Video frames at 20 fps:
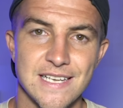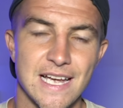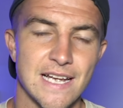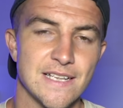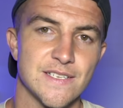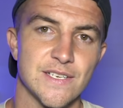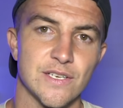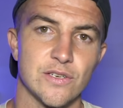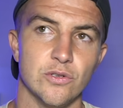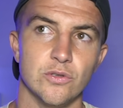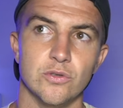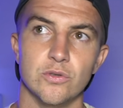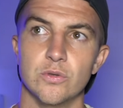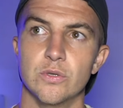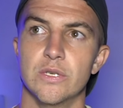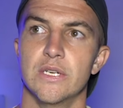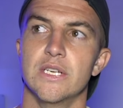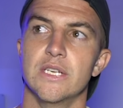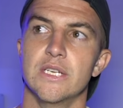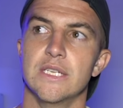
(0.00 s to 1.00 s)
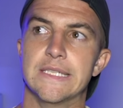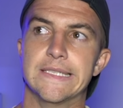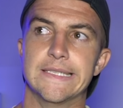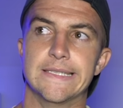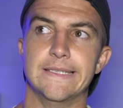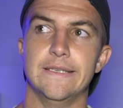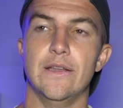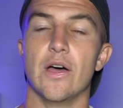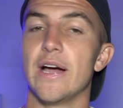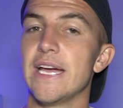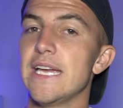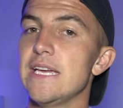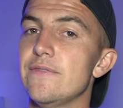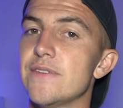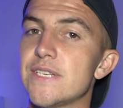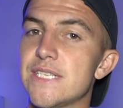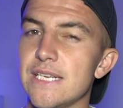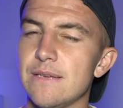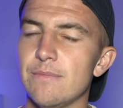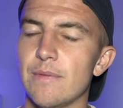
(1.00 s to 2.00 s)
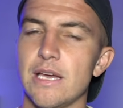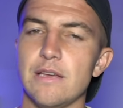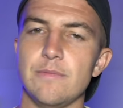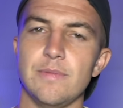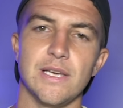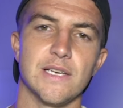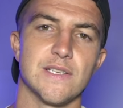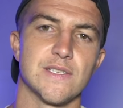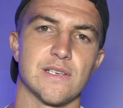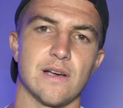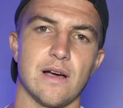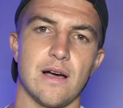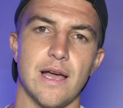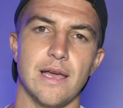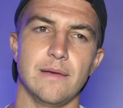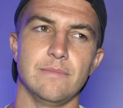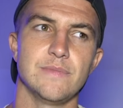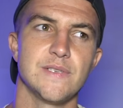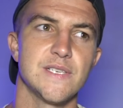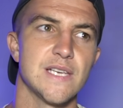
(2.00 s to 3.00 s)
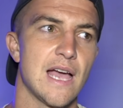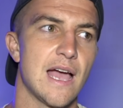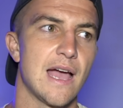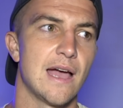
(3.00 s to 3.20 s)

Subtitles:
tactical naivety maybe at times,